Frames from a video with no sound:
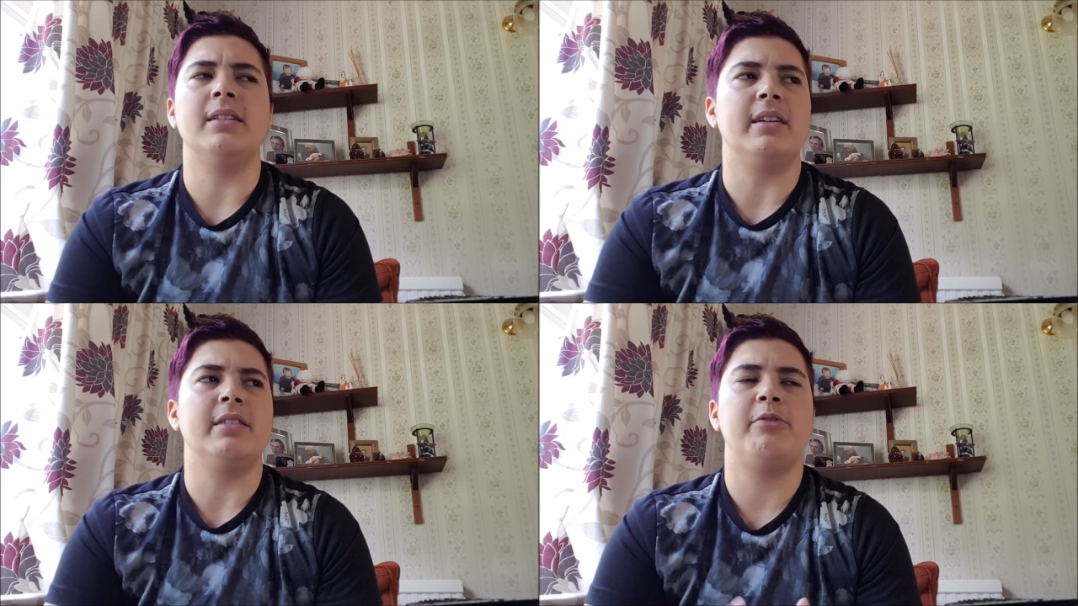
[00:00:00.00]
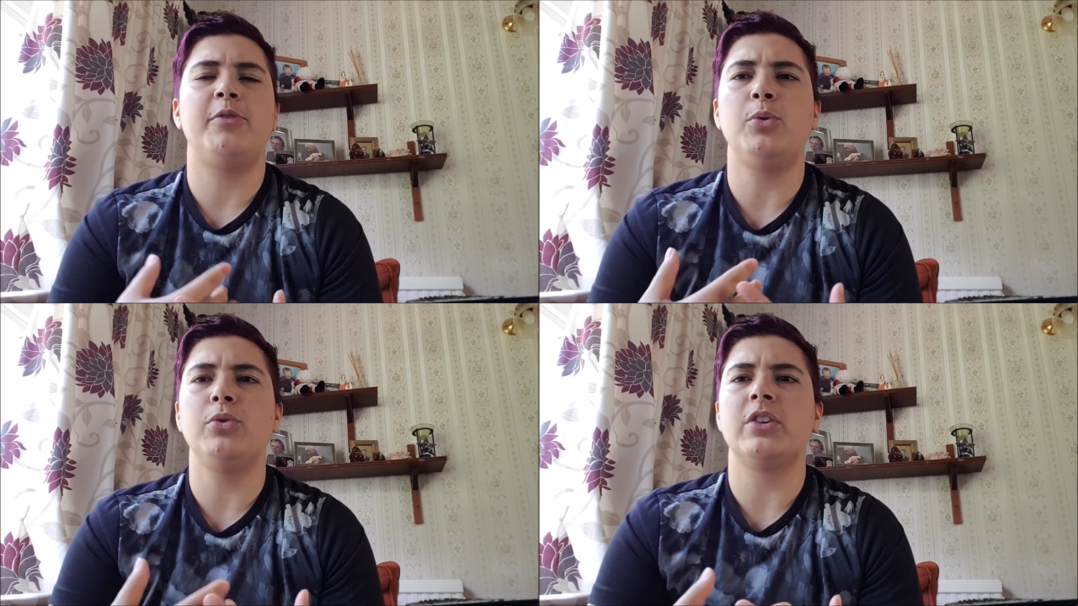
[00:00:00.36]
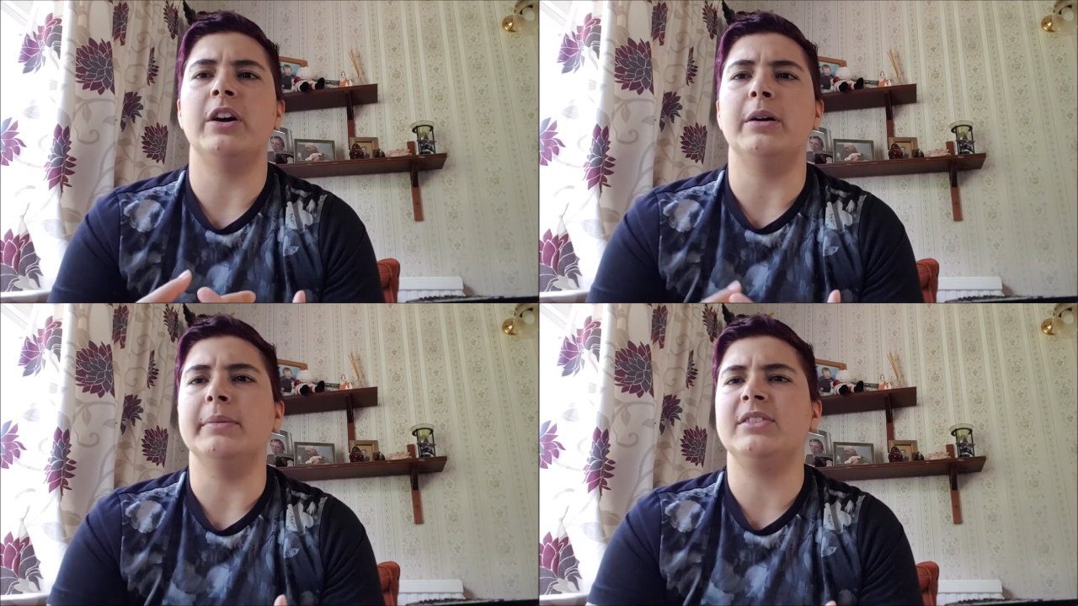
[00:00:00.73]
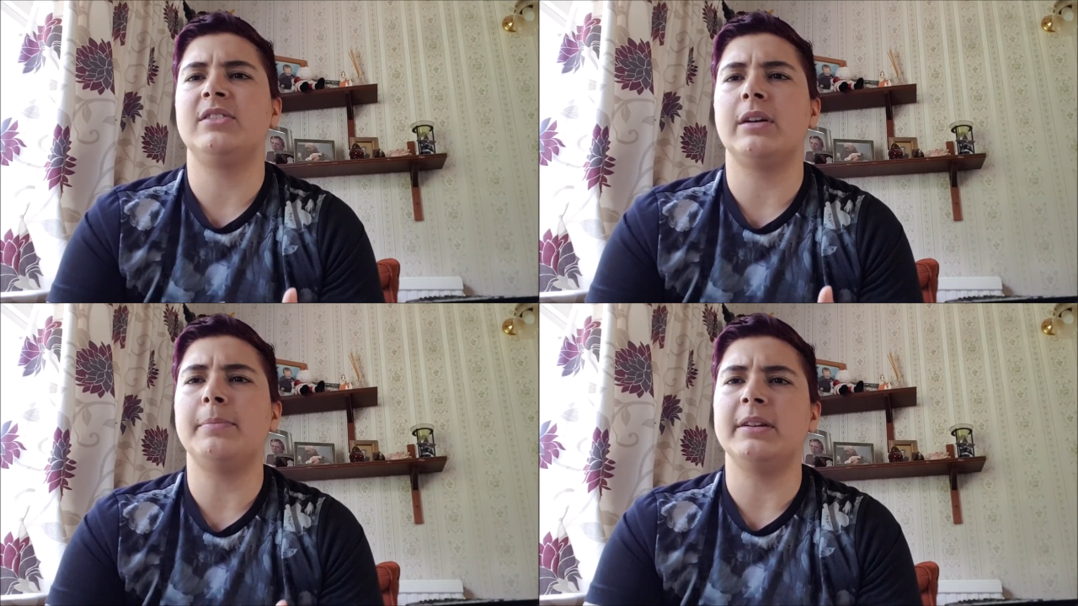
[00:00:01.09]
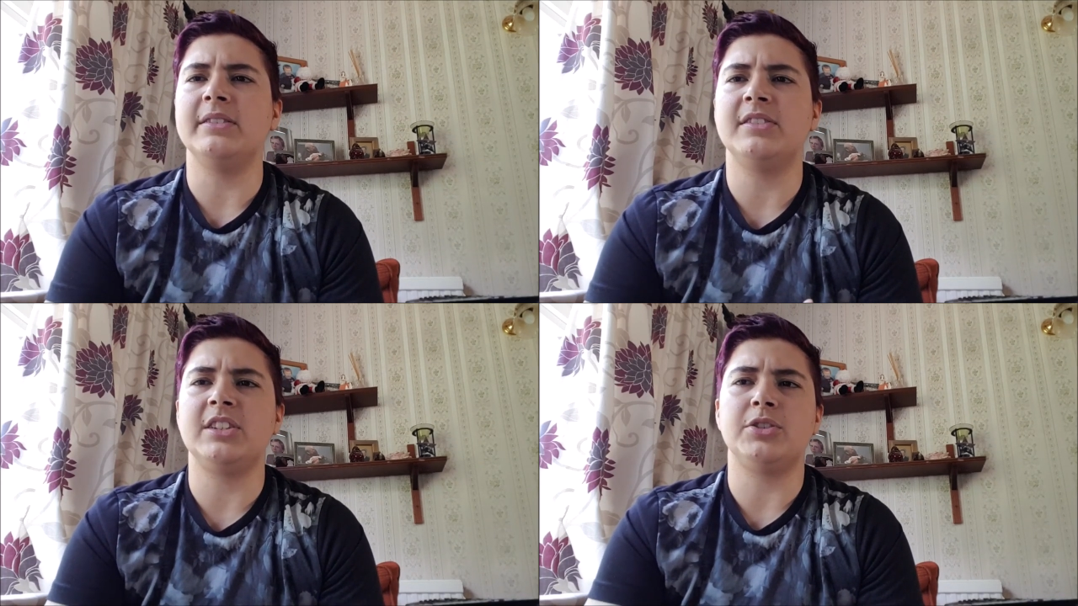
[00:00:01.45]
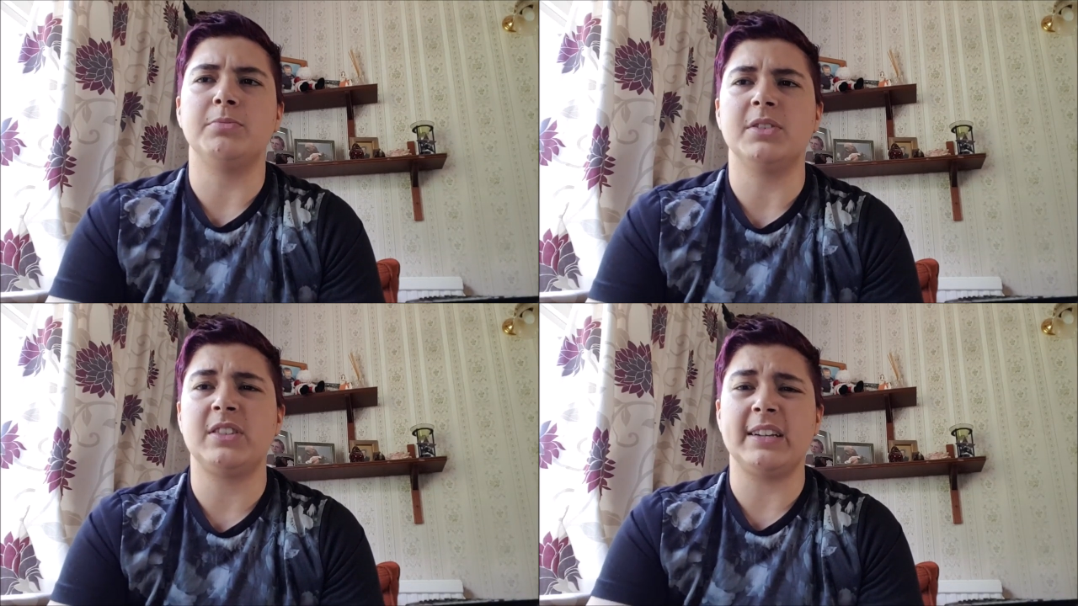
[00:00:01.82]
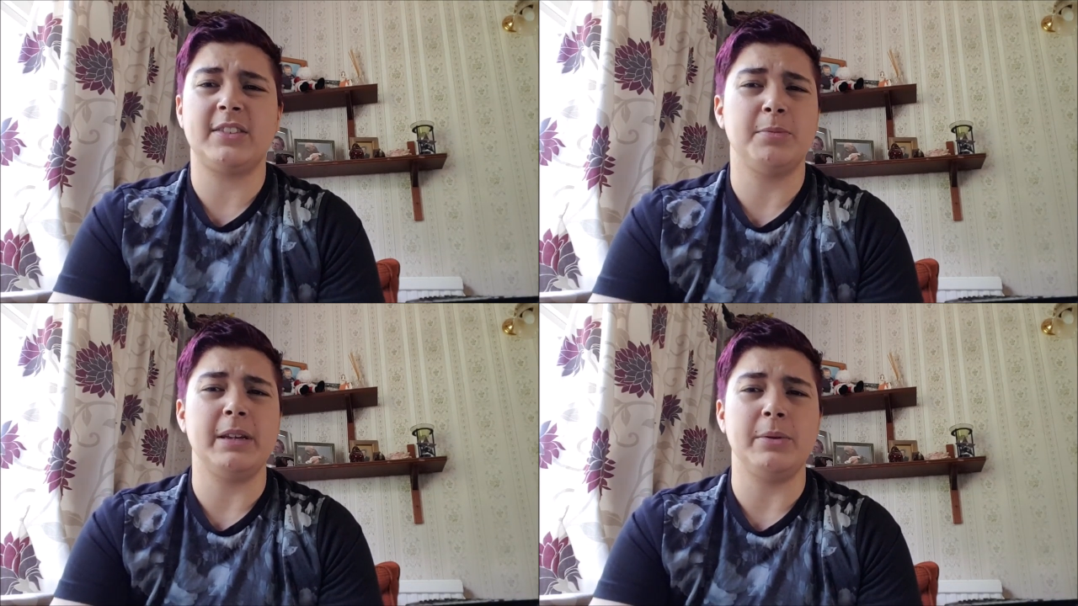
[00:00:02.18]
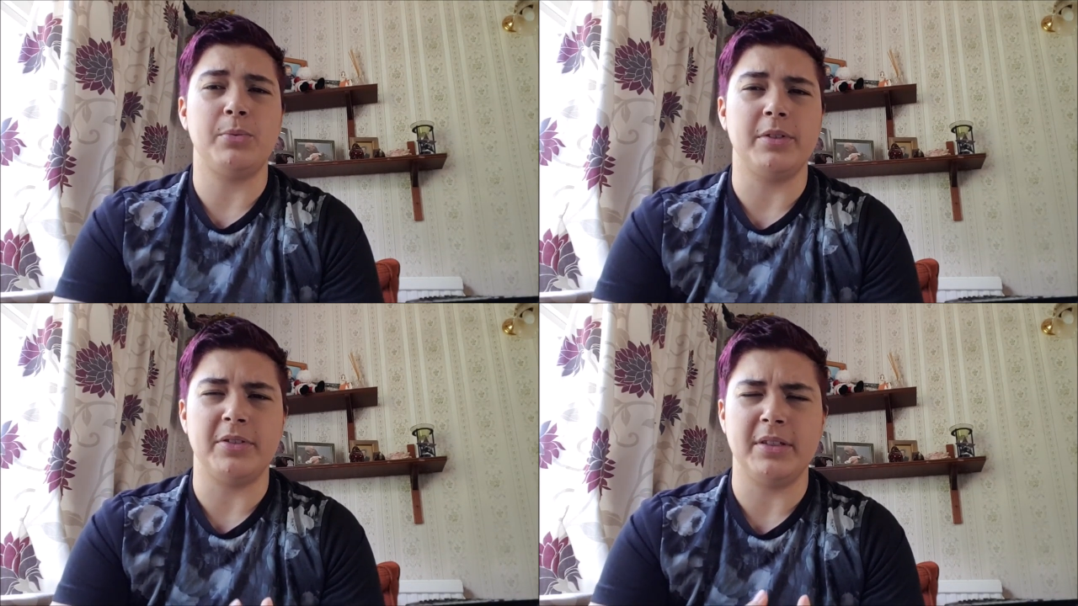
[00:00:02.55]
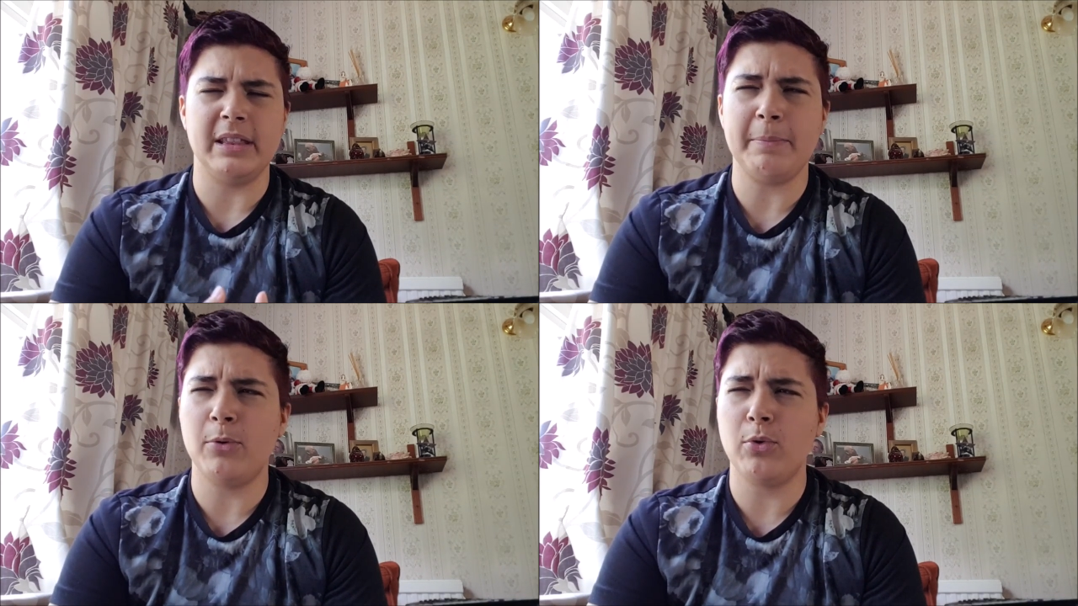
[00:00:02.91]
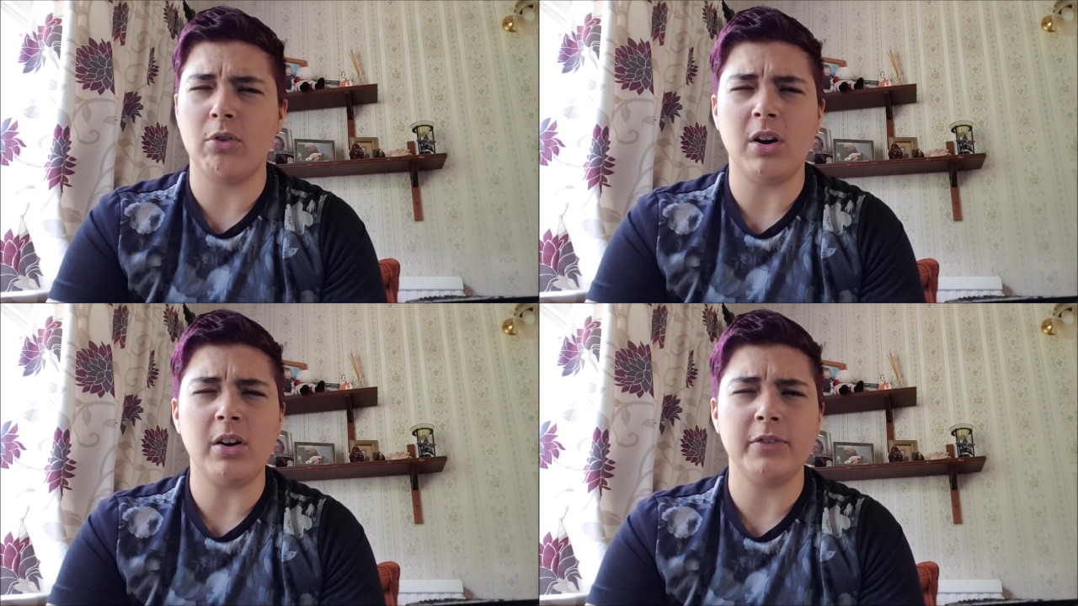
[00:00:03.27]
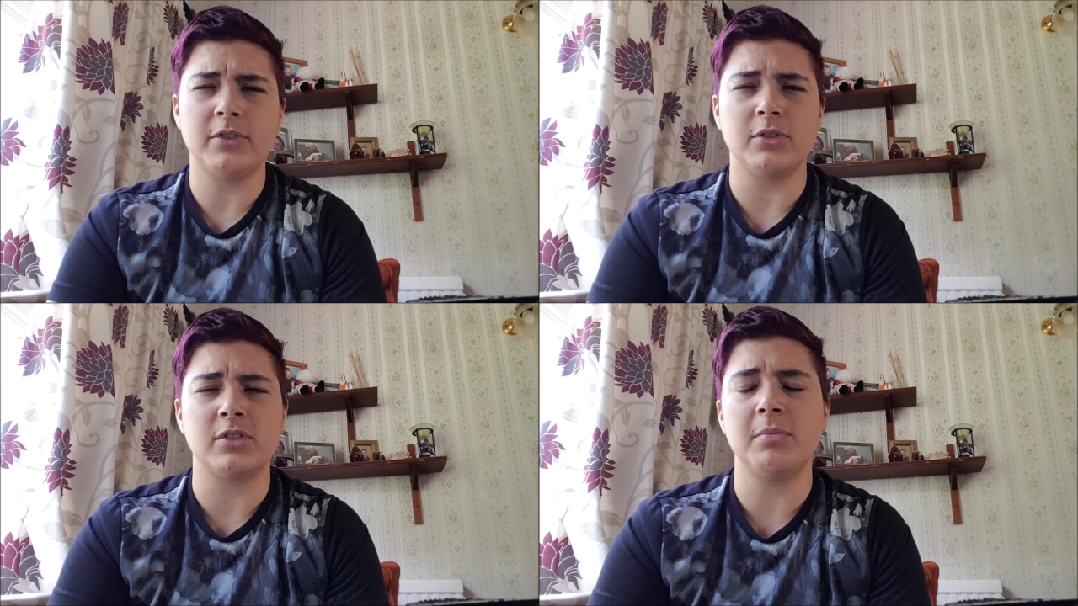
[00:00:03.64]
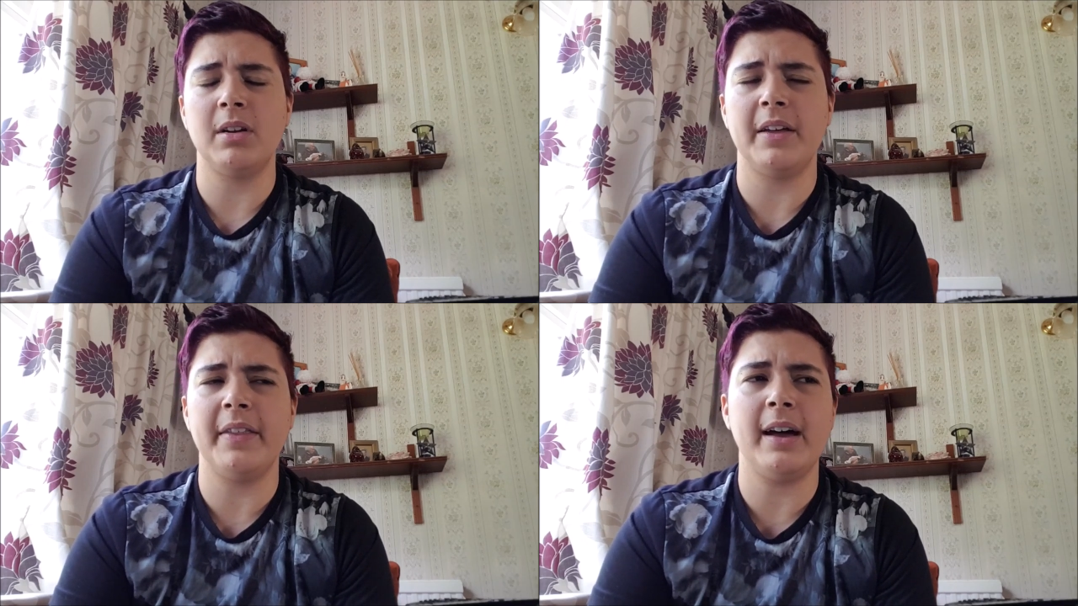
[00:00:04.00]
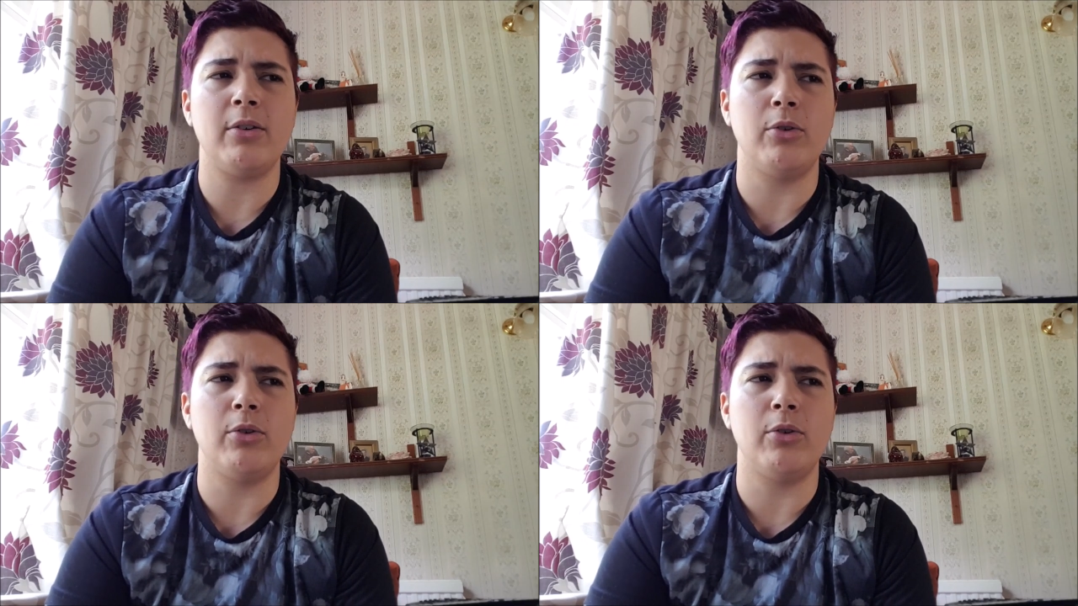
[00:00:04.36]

like the full term is double incision mastectomy with nipple grafts or something like that,